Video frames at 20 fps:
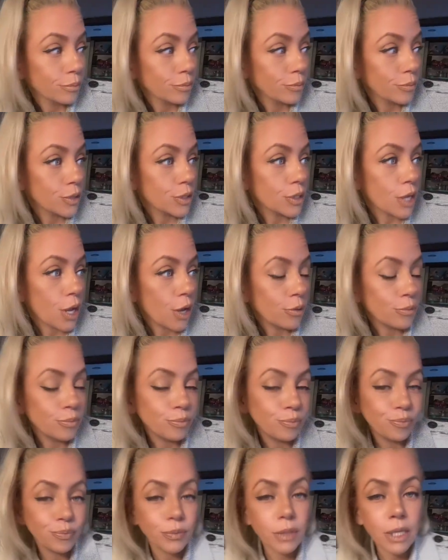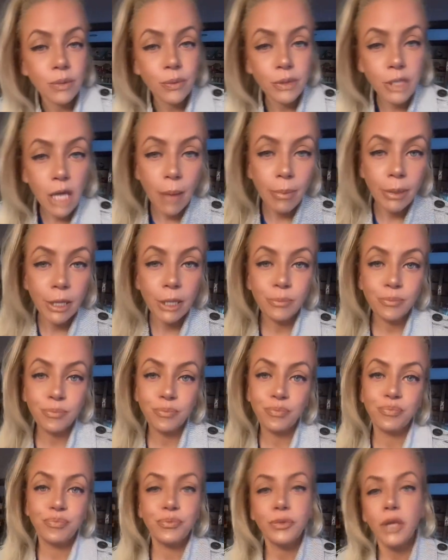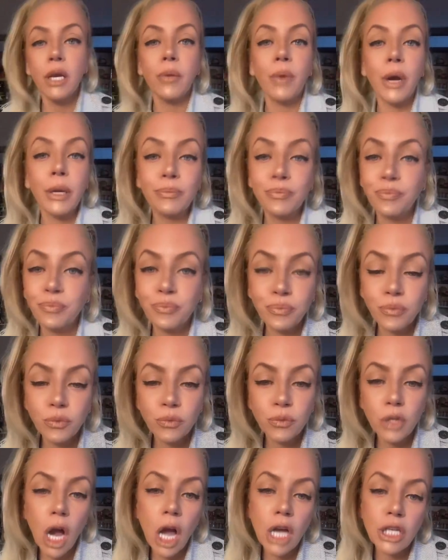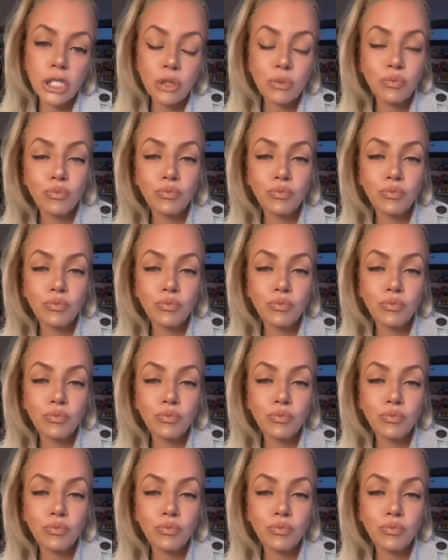So that's what's happening. Anyway, guys,